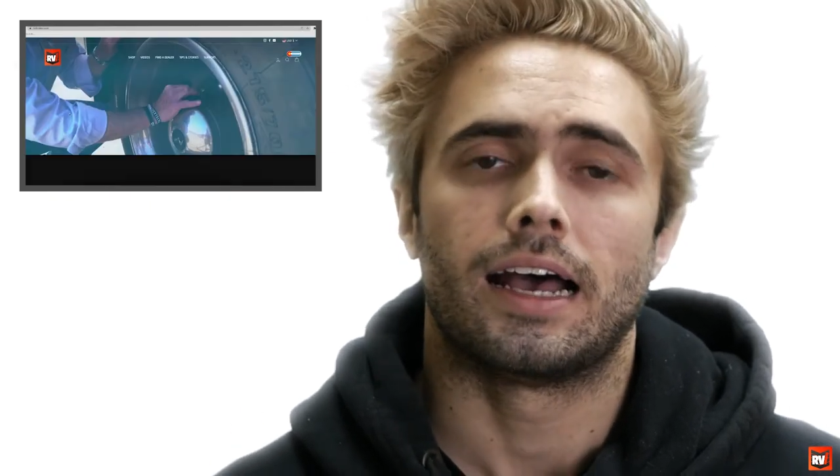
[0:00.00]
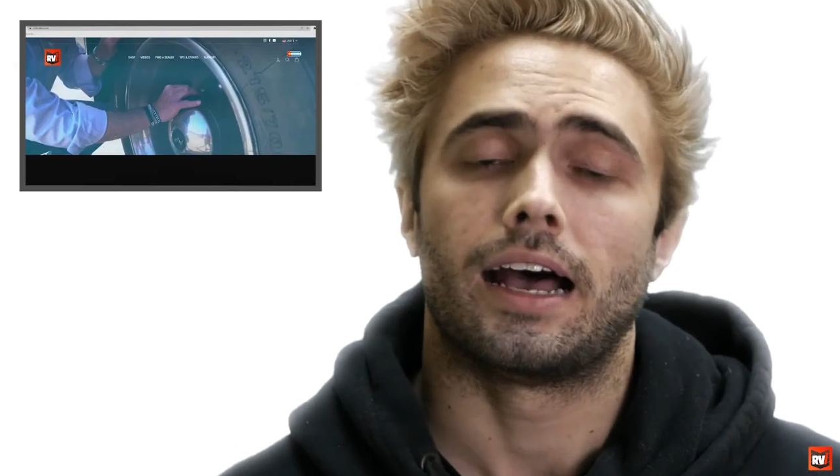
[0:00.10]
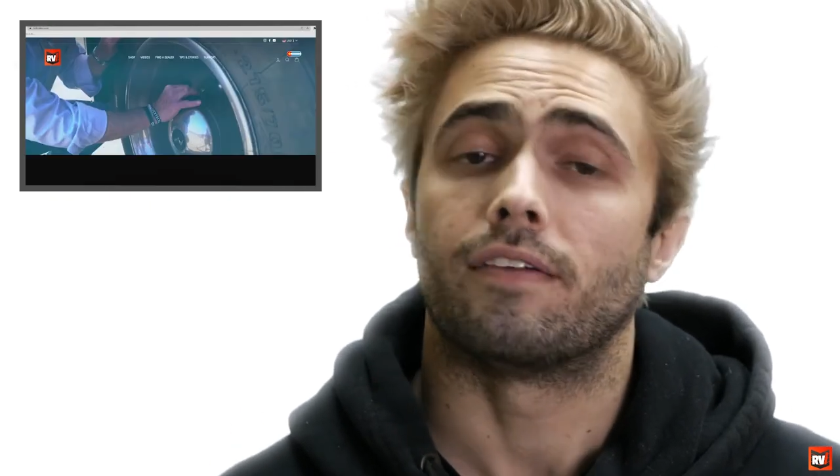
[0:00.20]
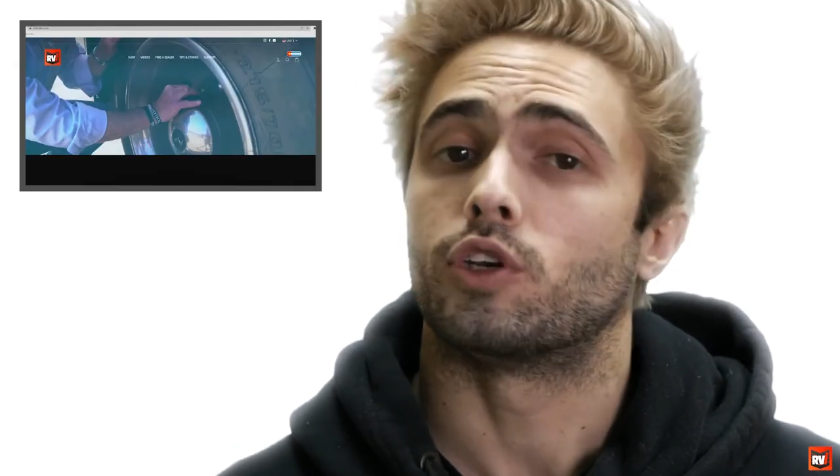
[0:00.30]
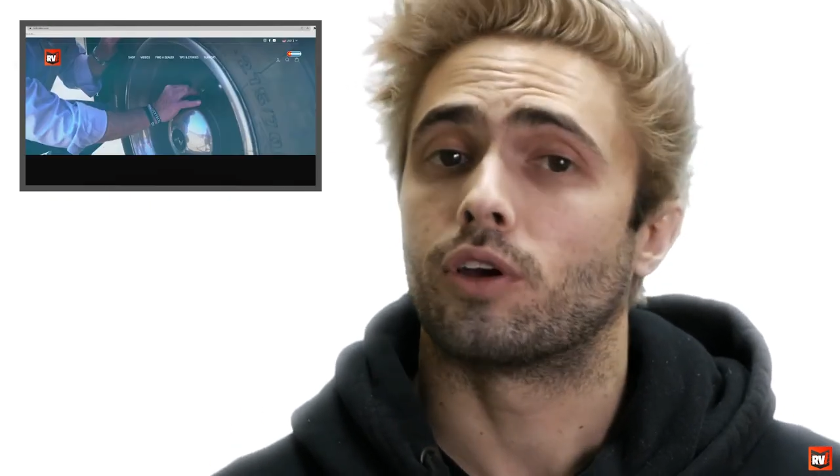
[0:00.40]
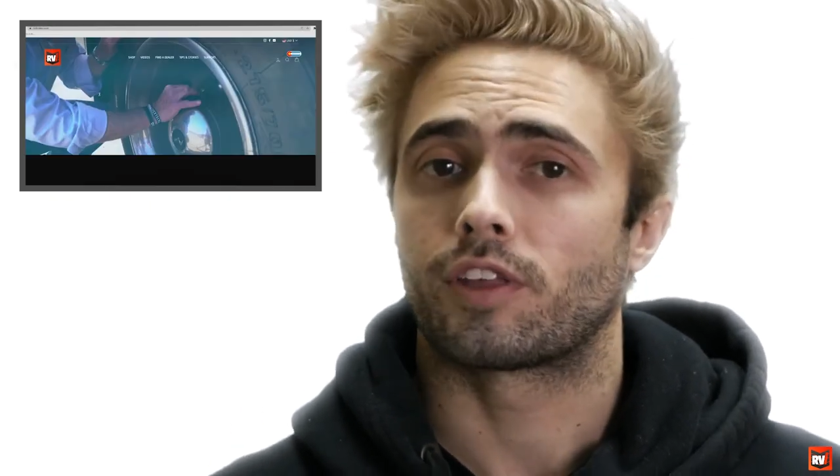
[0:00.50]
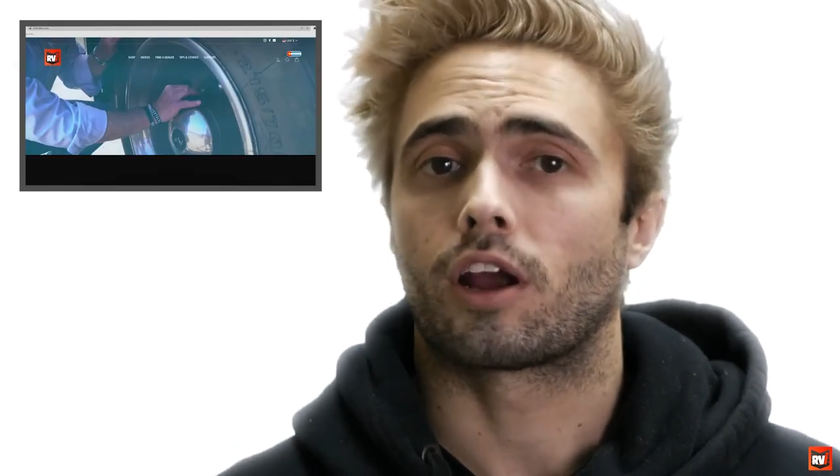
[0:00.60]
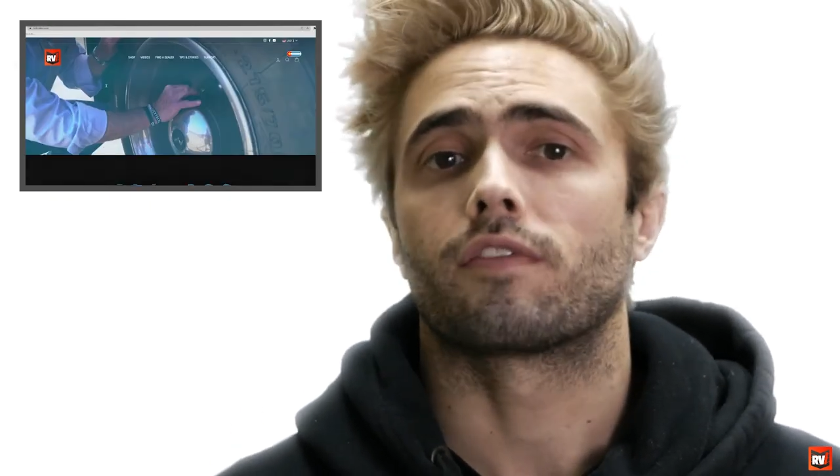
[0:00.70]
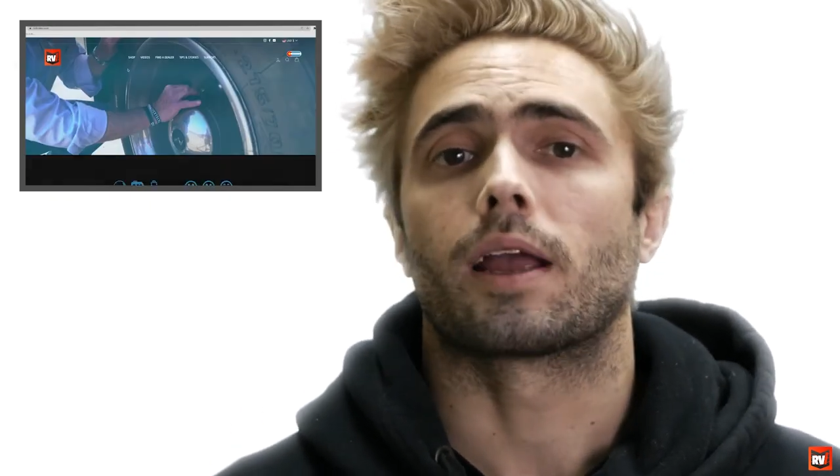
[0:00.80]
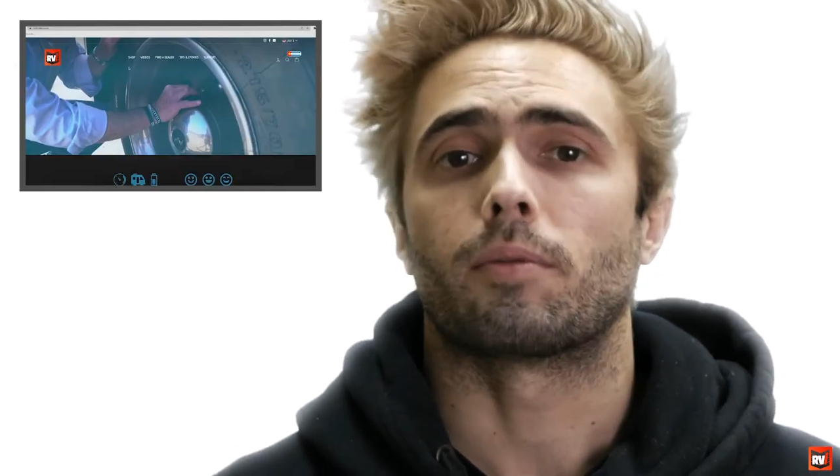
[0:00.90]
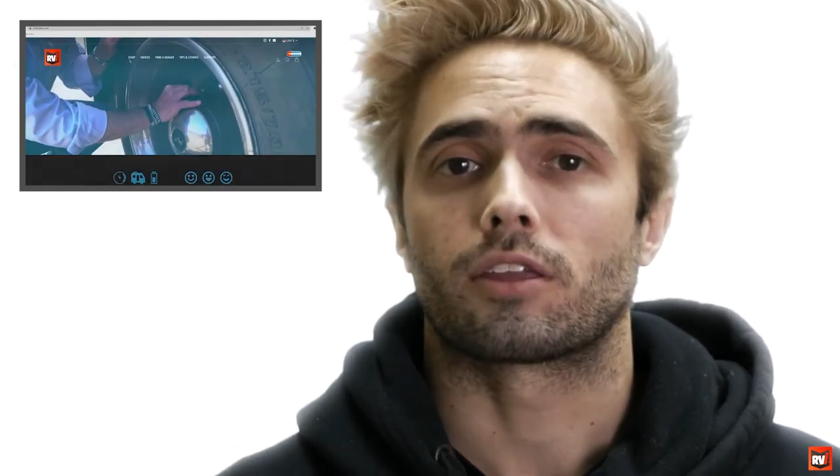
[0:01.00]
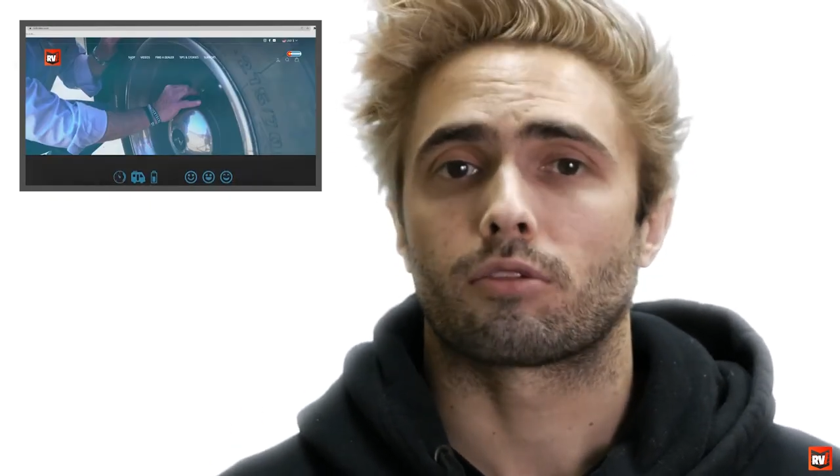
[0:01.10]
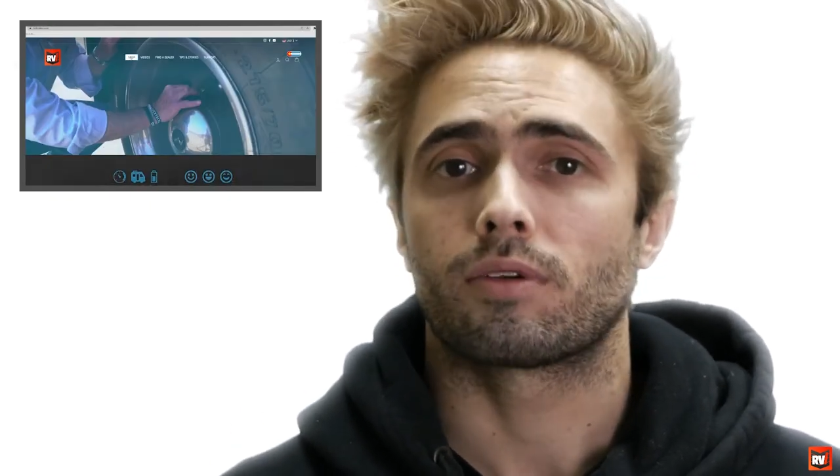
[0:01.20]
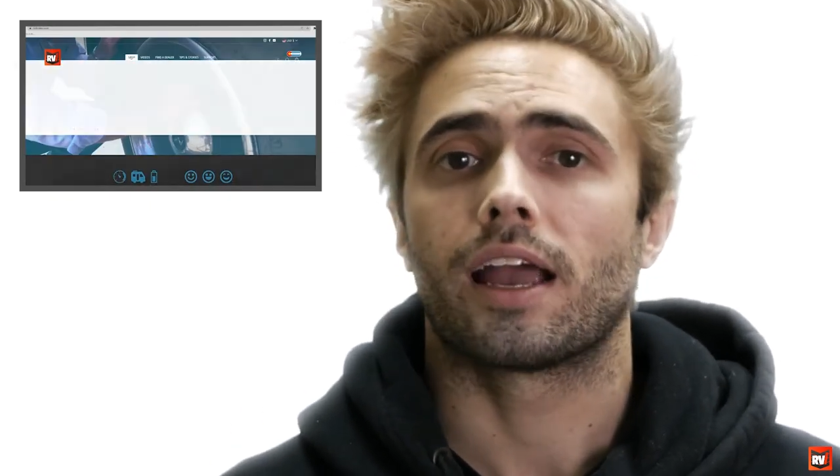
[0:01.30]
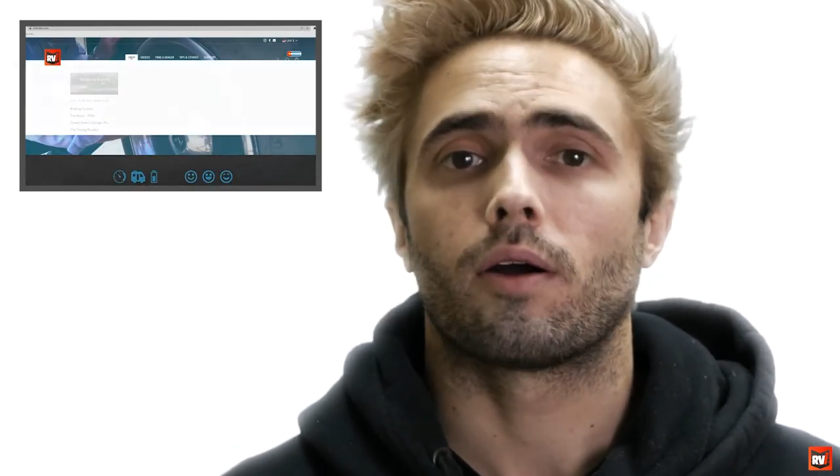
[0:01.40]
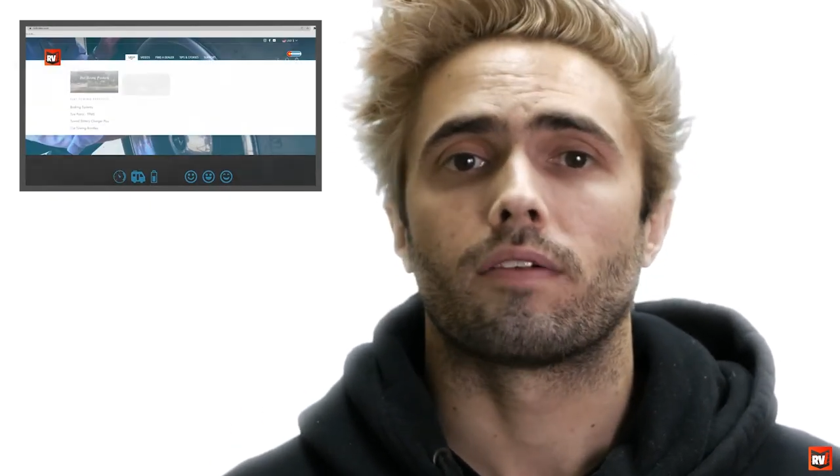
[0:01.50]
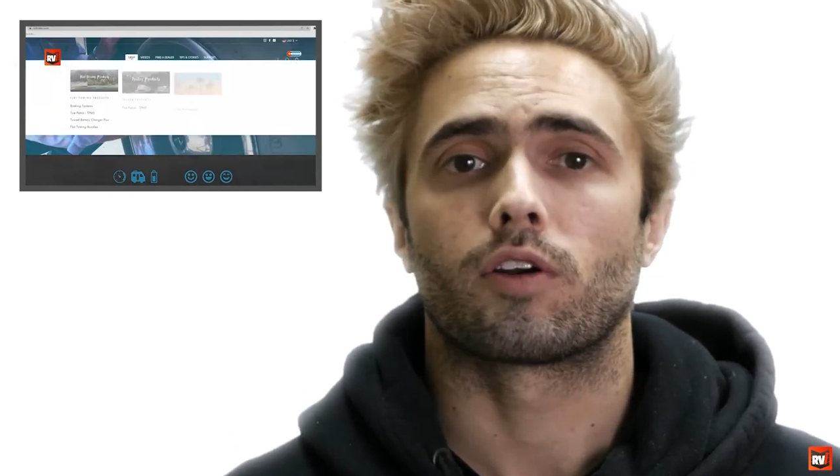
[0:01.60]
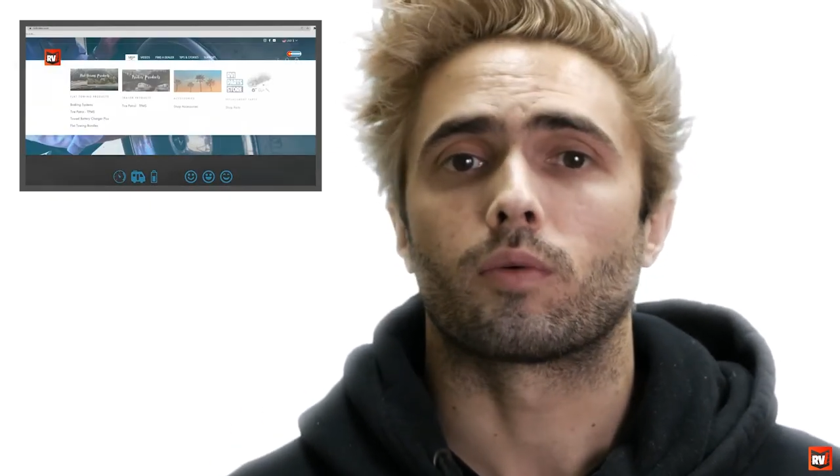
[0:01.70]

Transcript: If you do have the RViBrake3, however,